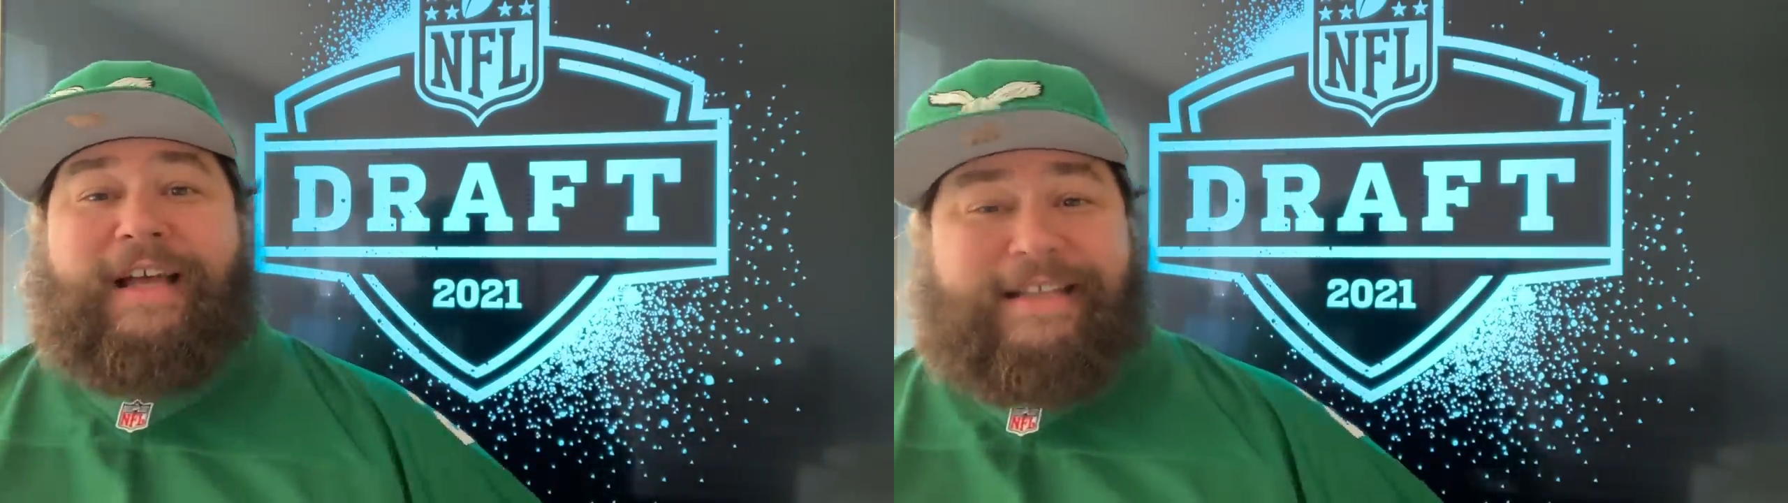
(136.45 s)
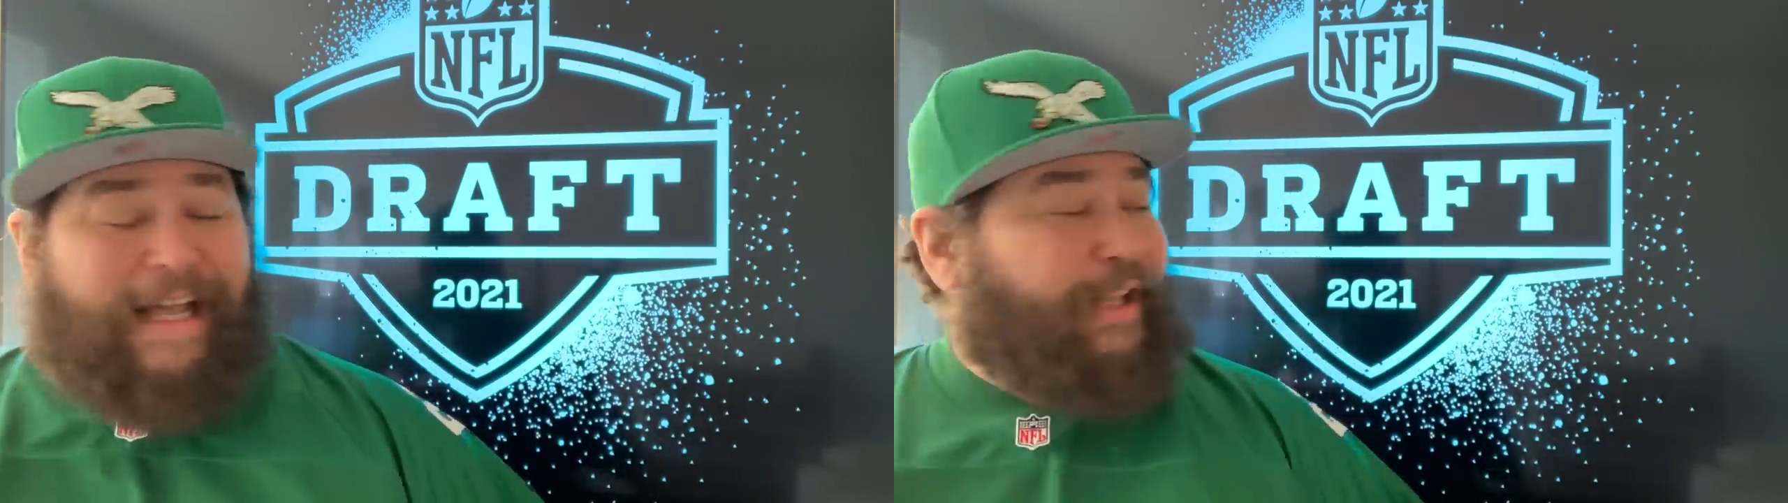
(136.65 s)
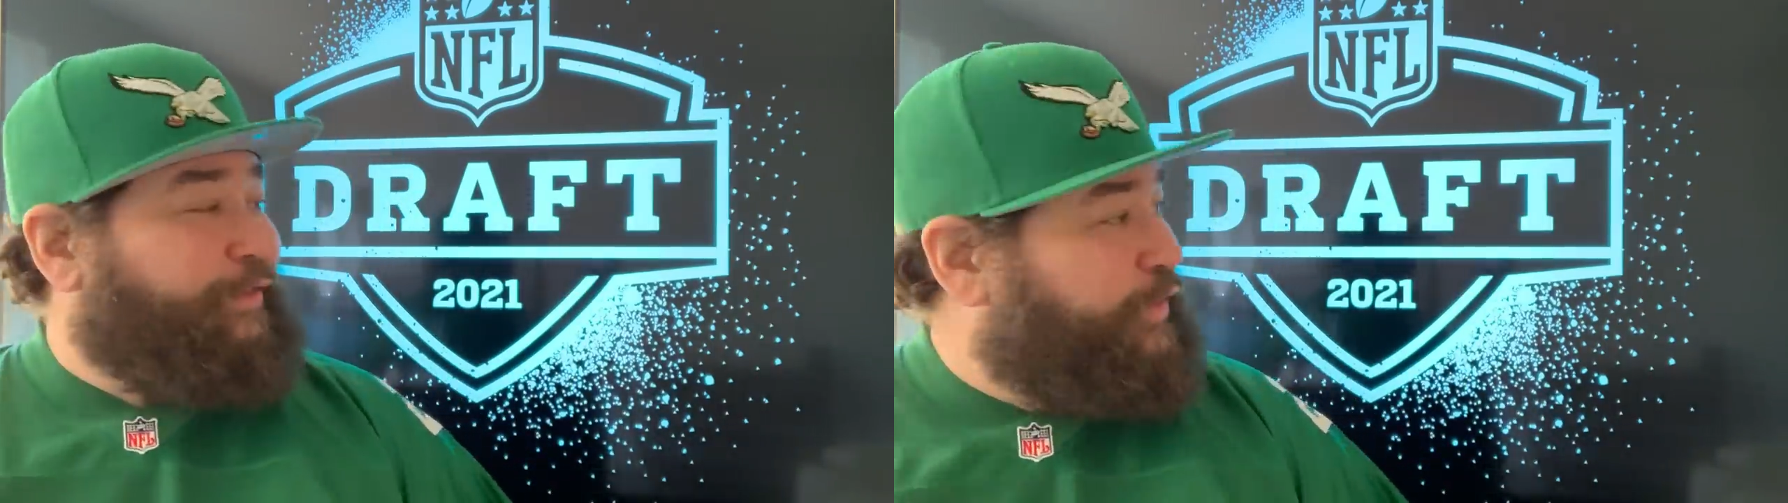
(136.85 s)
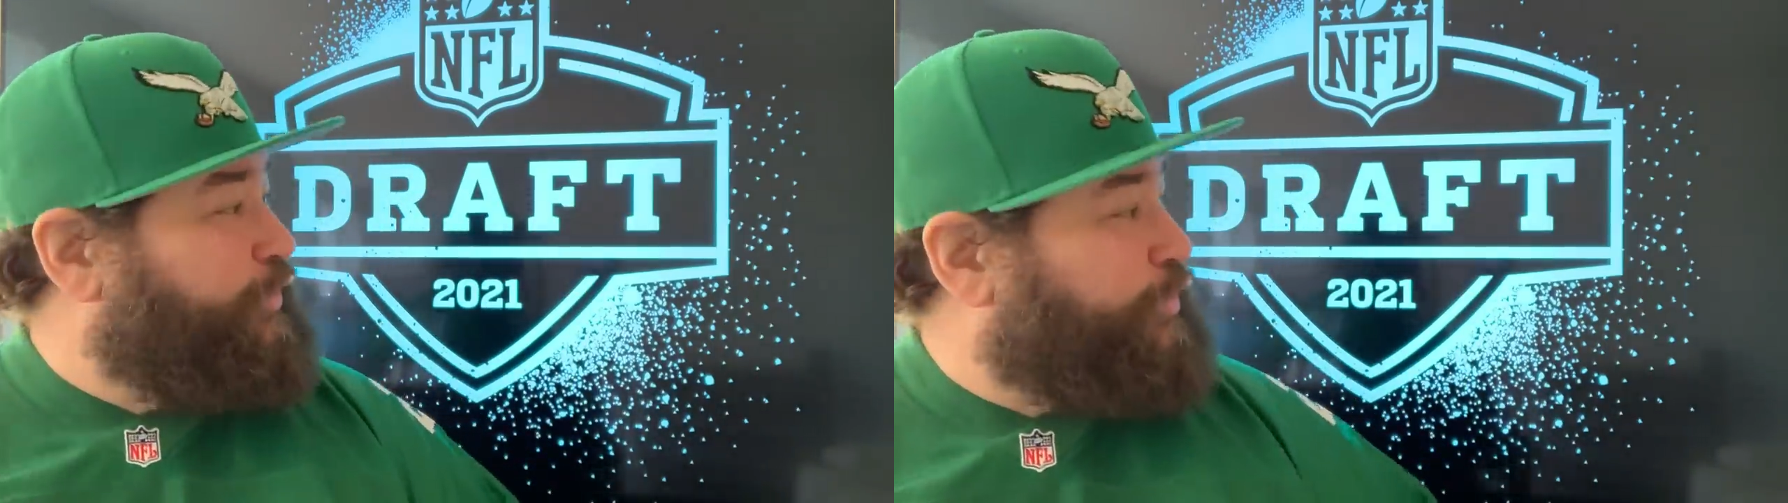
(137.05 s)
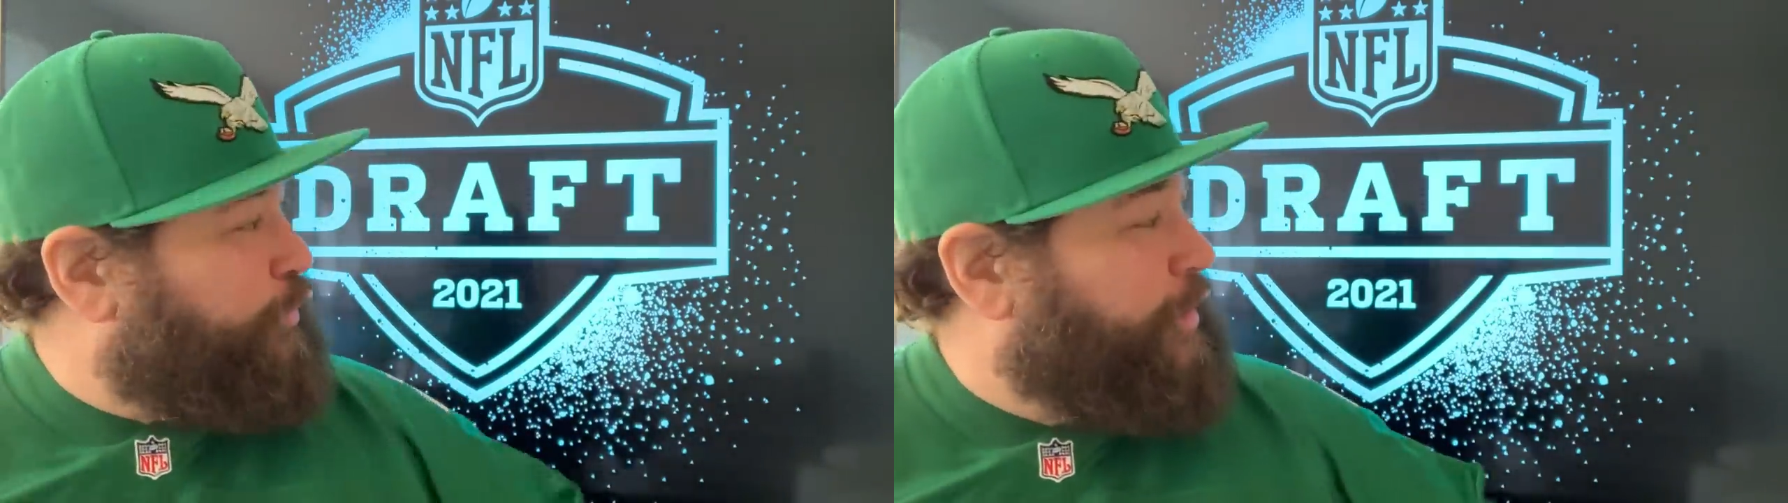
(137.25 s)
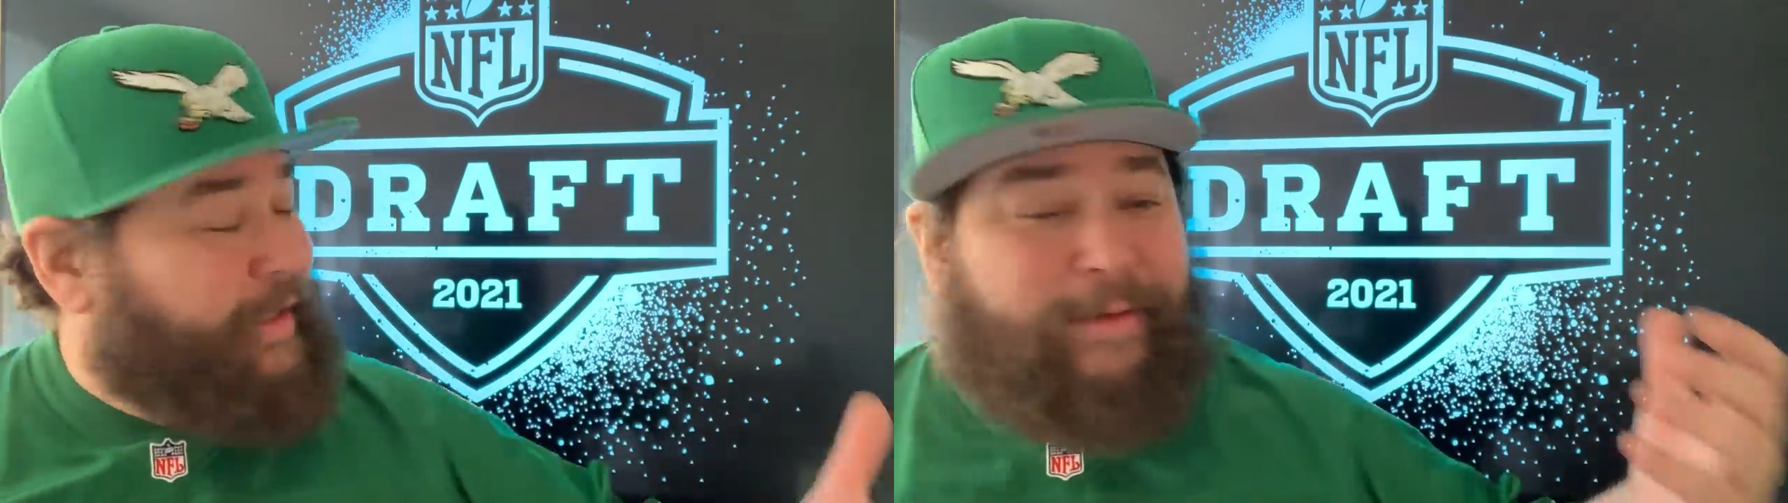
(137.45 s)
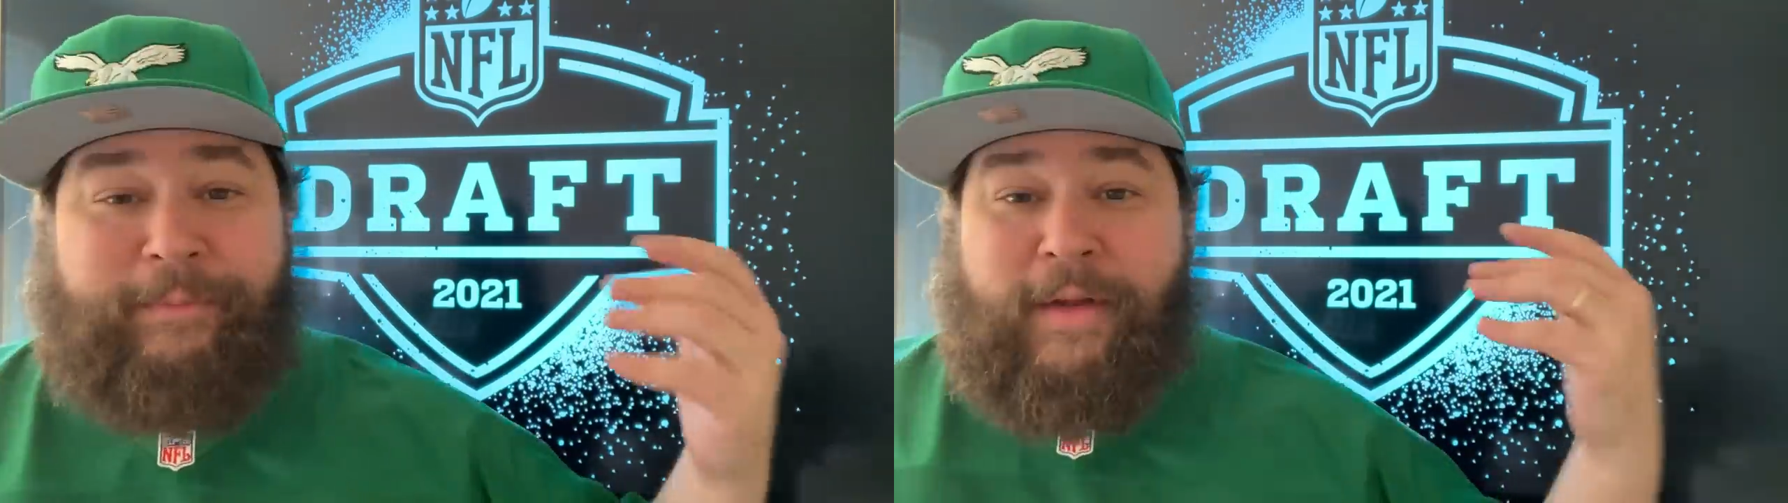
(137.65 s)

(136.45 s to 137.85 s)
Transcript: television screen